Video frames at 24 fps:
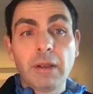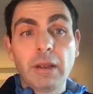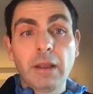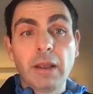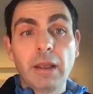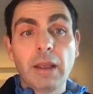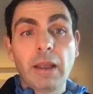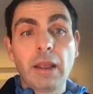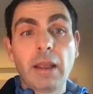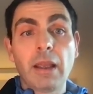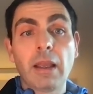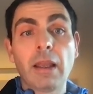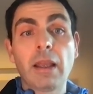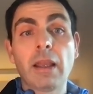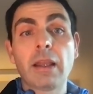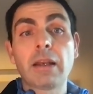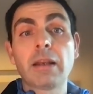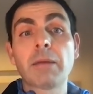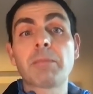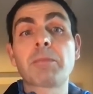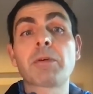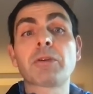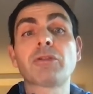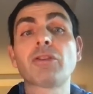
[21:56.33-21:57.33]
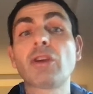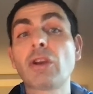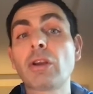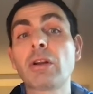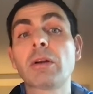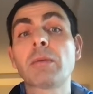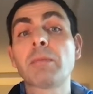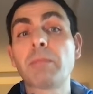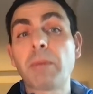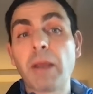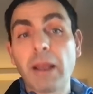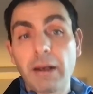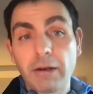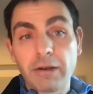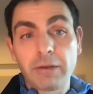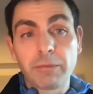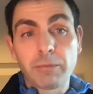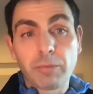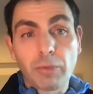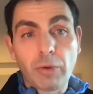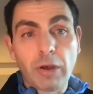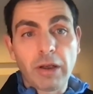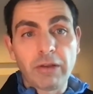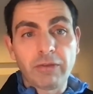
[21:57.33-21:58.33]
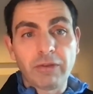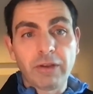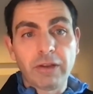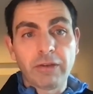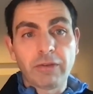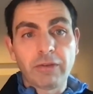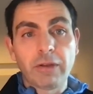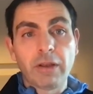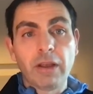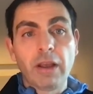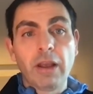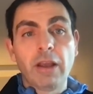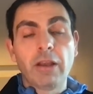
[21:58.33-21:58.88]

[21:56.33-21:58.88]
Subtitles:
and a particular parent process.